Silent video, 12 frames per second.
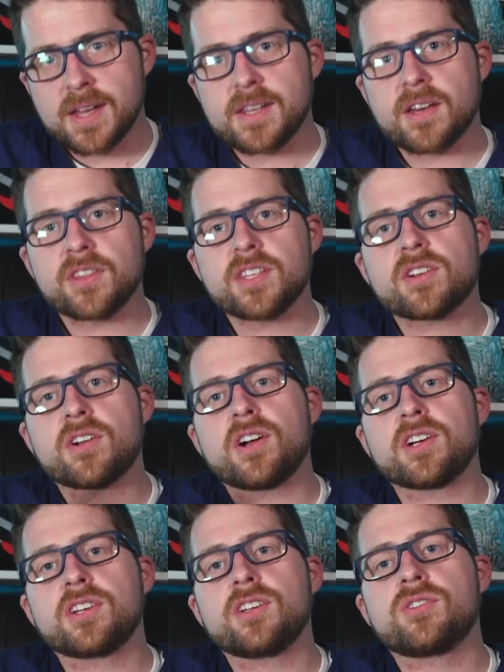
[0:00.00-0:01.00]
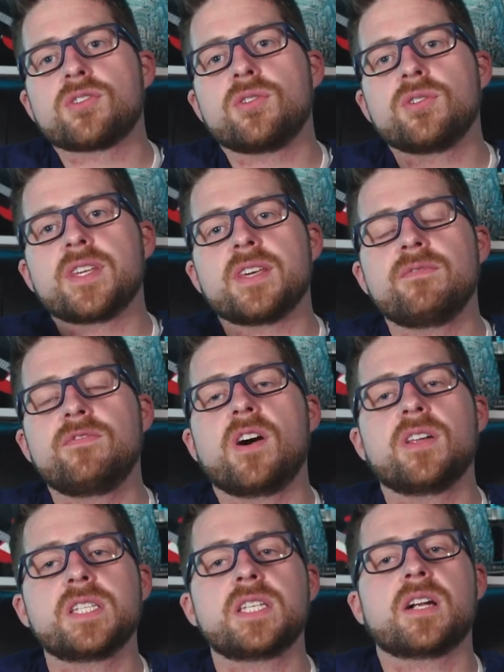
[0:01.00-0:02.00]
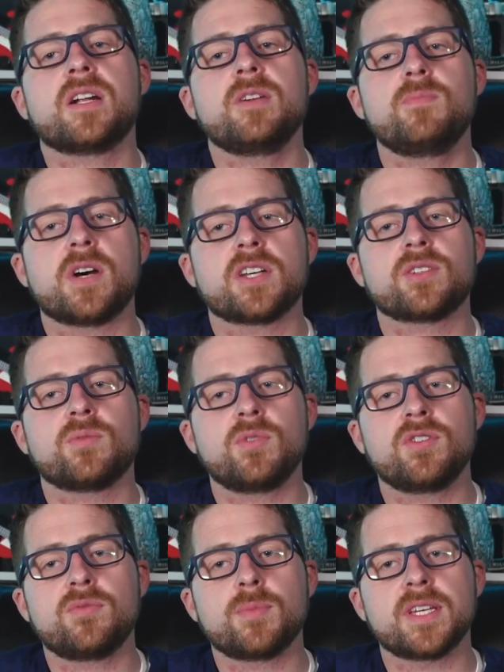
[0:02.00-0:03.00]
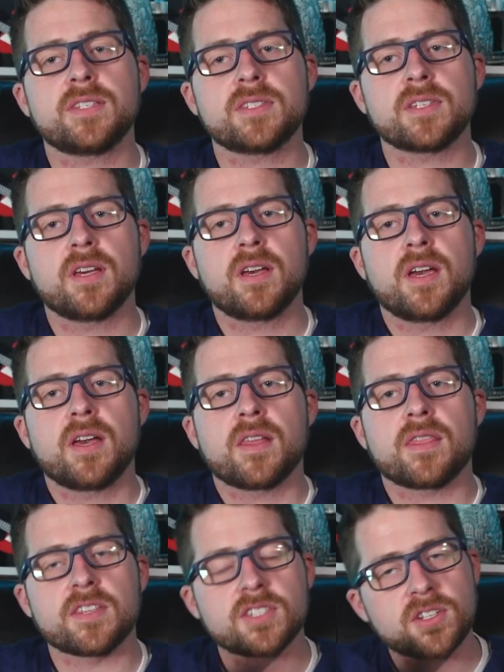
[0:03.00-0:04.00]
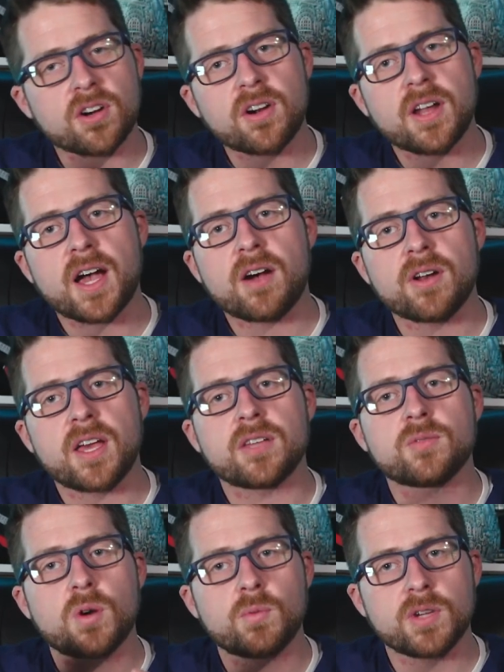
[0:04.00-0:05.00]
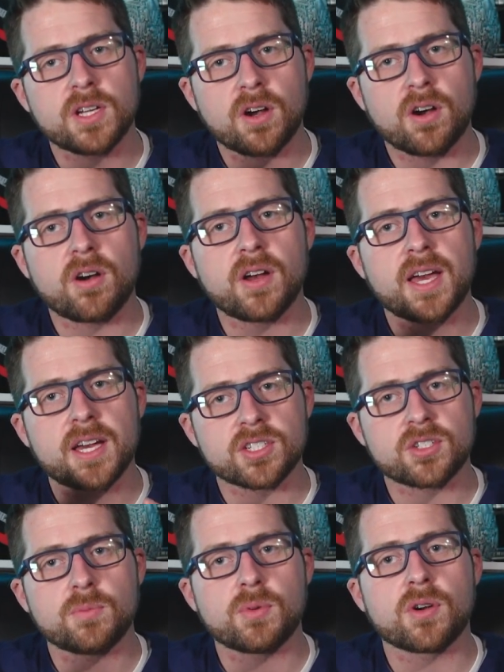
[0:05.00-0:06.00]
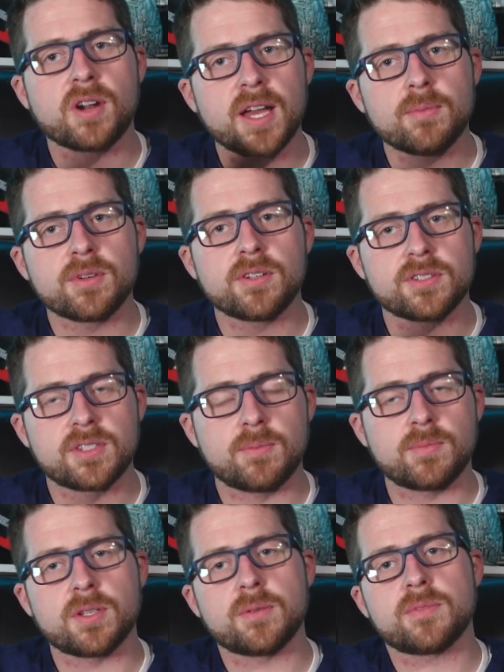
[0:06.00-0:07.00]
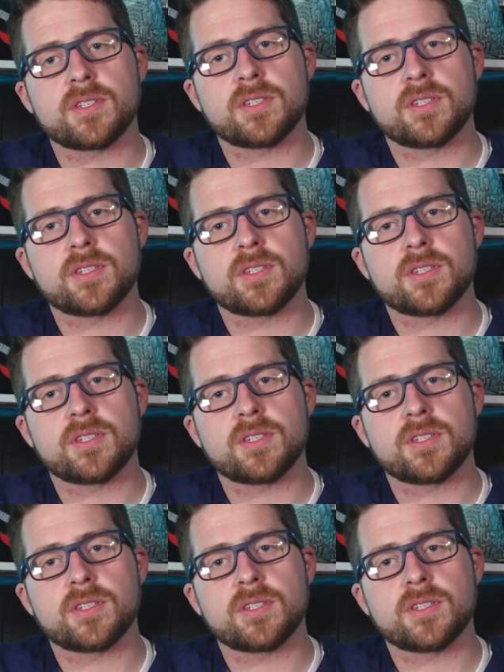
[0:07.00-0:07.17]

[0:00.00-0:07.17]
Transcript: Now, these are uncontrolled involuntary muscle movements that start out as what we call extrapyramidal symptoms.